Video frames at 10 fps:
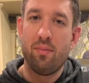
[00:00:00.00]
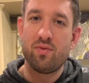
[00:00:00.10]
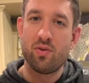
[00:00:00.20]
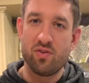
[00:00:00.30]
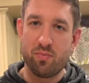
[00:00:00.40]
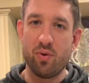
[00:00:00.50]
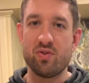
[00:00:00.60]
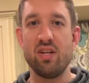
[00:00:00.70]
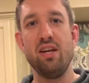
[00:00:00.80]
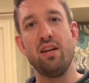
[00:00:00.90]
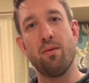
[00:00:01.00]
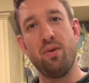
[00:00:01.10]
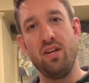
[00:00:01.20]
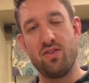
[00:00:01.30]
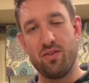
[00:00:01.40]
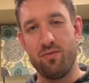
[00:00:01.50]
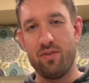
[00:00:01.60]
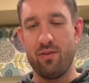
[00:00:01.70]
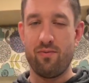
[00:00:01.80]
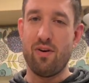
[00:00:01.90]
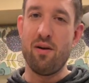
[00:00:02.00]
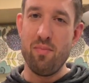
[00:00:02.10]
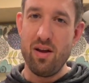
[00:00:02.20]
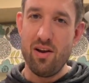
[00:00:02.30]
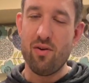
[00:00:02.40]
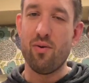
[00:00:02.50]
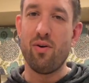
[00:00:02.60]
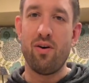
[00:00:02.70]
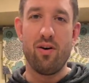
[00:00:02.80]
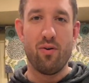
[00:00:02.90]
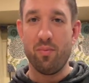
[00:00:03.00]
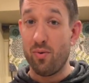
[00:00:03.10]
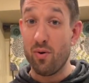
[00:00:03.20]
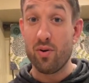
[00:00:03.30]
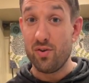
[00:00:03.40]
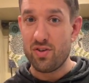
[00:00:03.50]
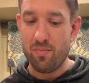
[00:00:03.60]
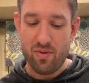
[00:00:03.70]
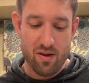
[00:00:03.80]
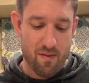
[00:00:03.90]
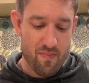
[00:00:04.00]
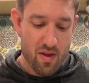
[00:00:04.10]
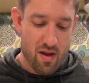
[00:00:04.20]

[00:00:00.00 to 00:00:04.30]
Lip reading: So as opposed to eating a piece of red meat or pork or something,